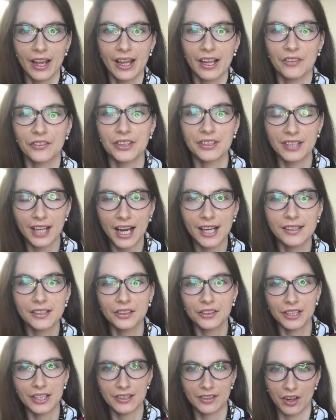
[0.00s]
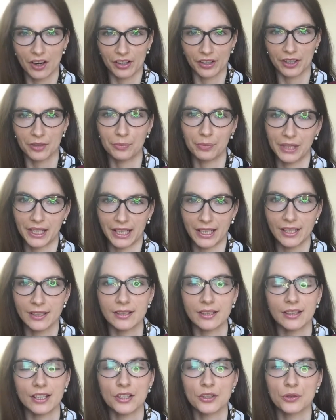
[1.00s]
If the title deeds are complete,
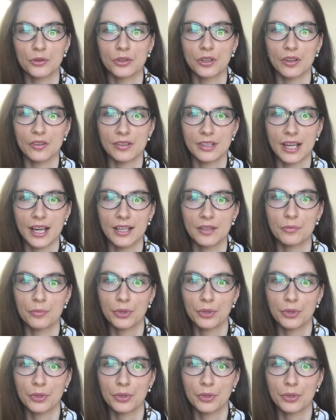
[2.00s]
they should contain